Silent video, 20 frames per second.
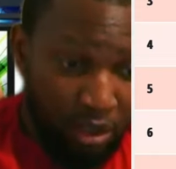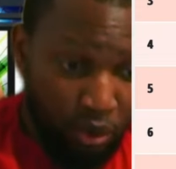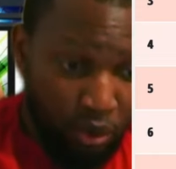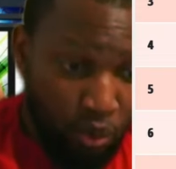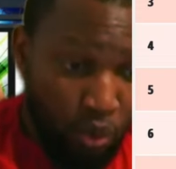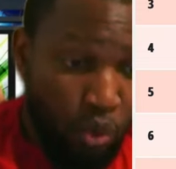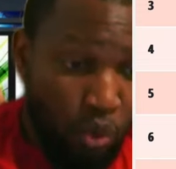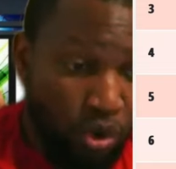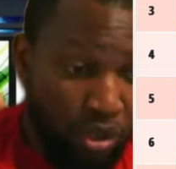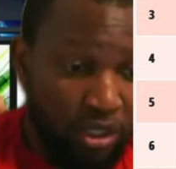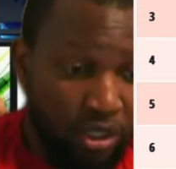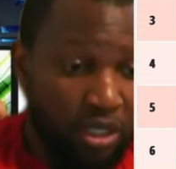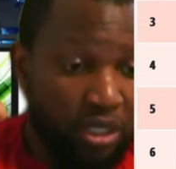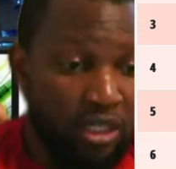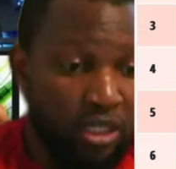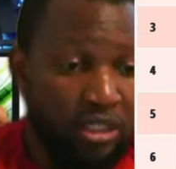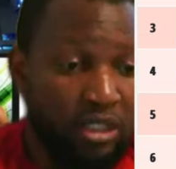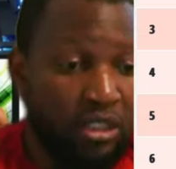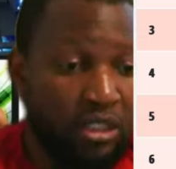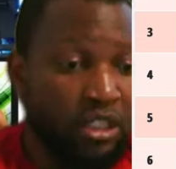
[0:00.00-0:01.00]
Courtney
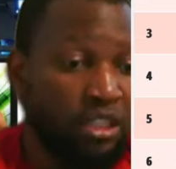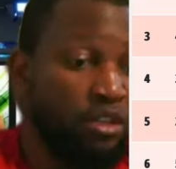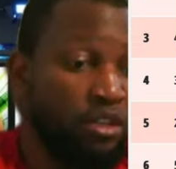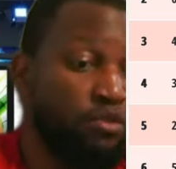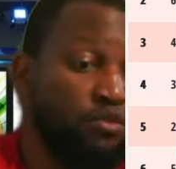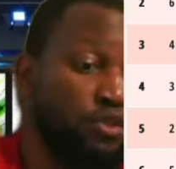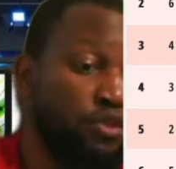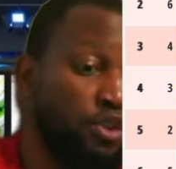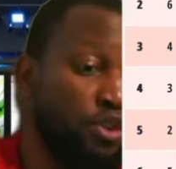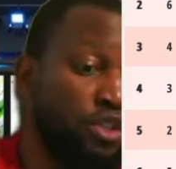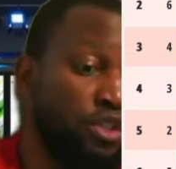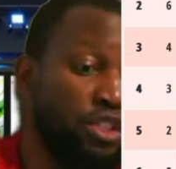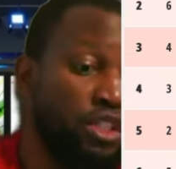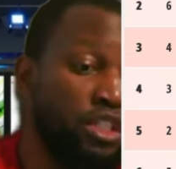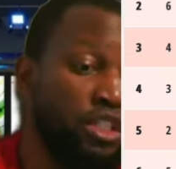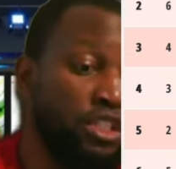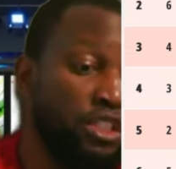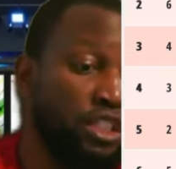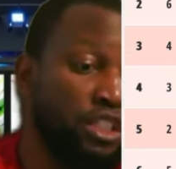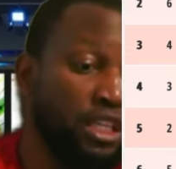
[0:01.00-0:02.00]
Lindsay
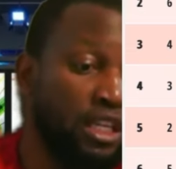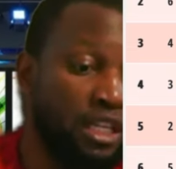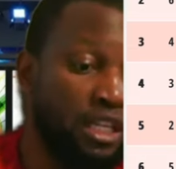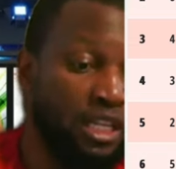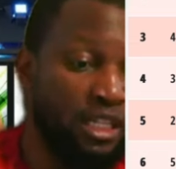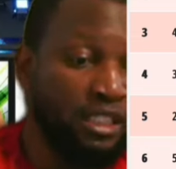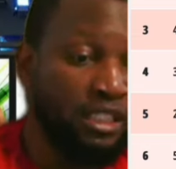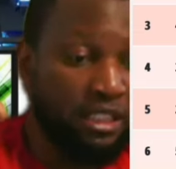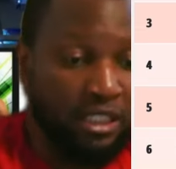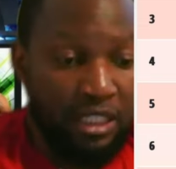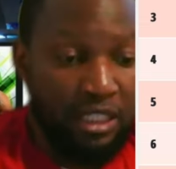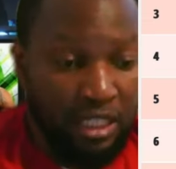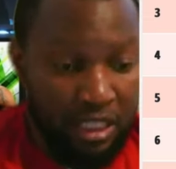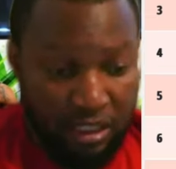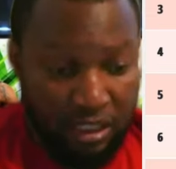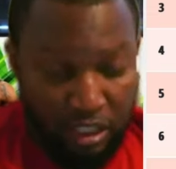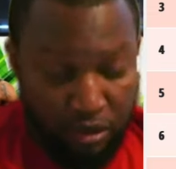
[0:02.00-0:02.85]
versus Letsile